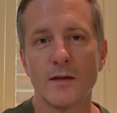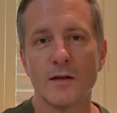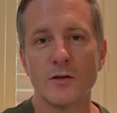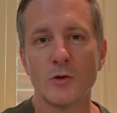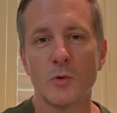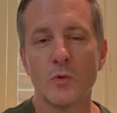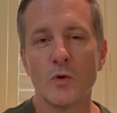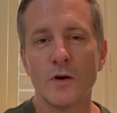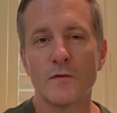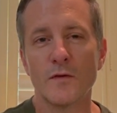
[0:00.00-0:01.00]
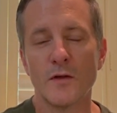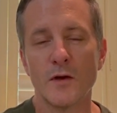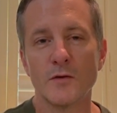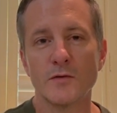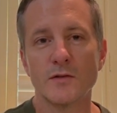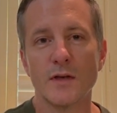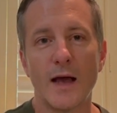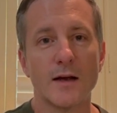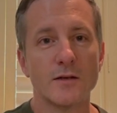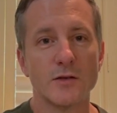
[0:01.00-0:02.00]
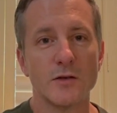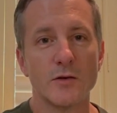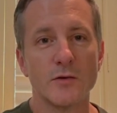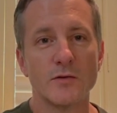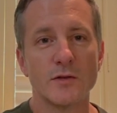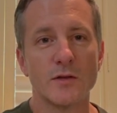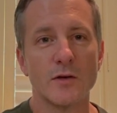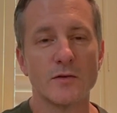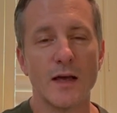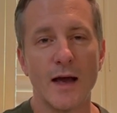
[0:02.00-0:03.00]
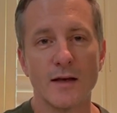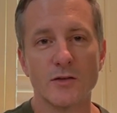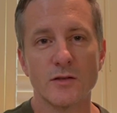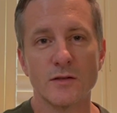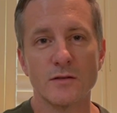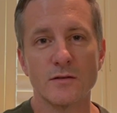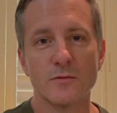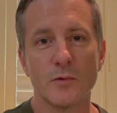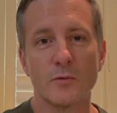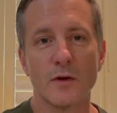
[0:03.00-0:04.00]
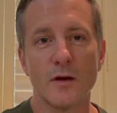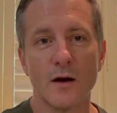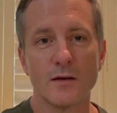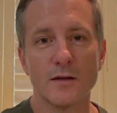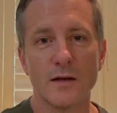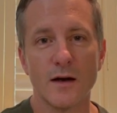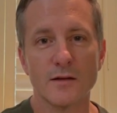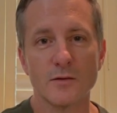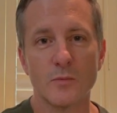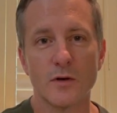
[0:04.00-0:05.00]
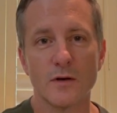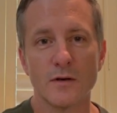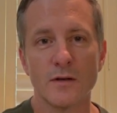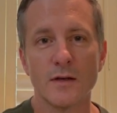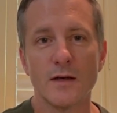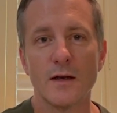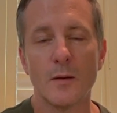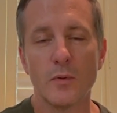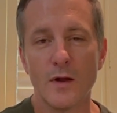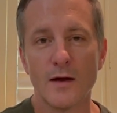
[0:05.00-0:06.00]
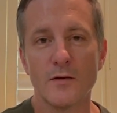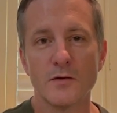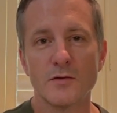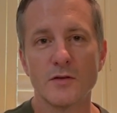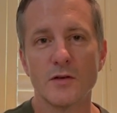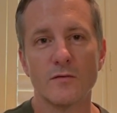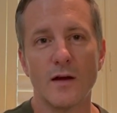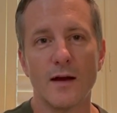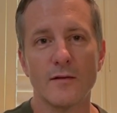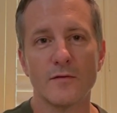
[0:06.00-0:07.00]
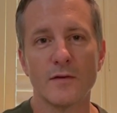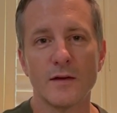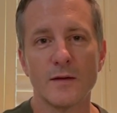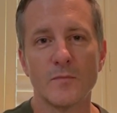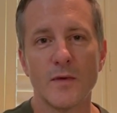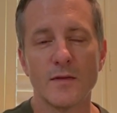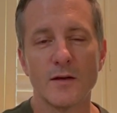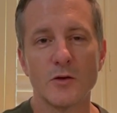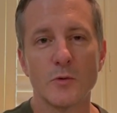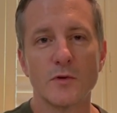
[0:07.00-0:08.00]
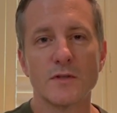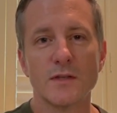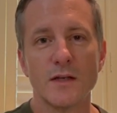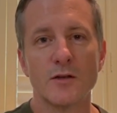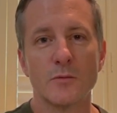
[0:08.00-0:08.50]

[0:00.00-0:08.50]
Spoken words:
that you will look for those attitudes and those actions with regard to God's word, apply those to your life, and that you will see